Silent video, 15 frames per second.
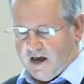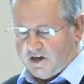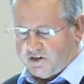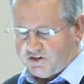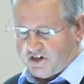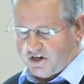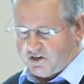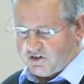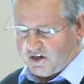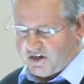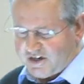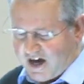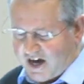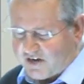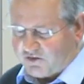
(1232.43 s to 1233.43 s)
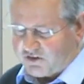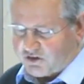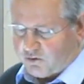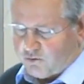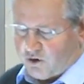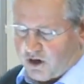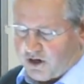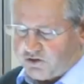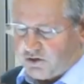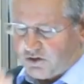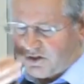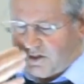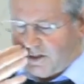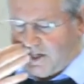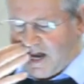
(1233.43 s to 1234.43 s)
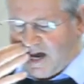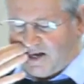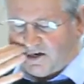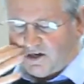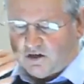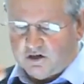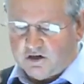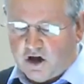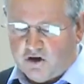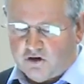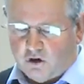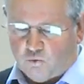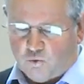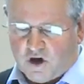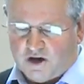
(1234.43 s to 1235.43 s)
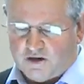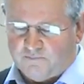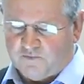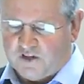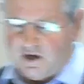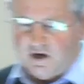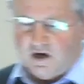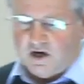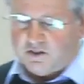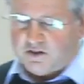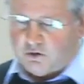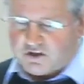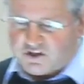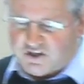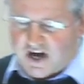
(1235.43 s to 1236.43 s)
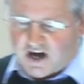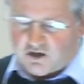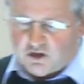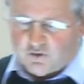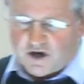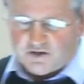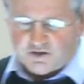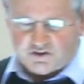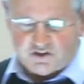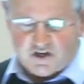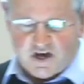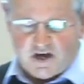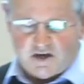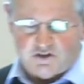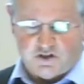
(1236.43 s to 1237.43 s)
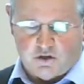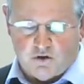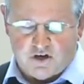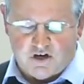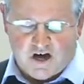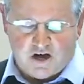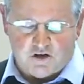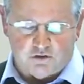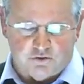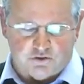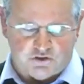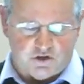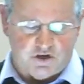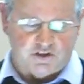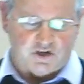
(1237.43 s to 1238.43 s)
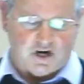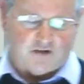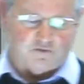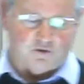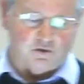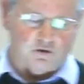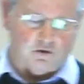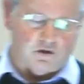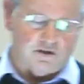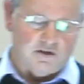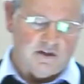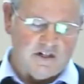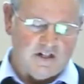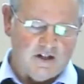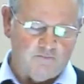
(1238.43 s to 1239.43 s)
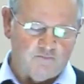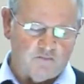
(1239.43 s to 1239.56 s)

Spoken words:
And it says that none of us are righteous, none, no, not one. There is none who understands, there are none who seeks after God.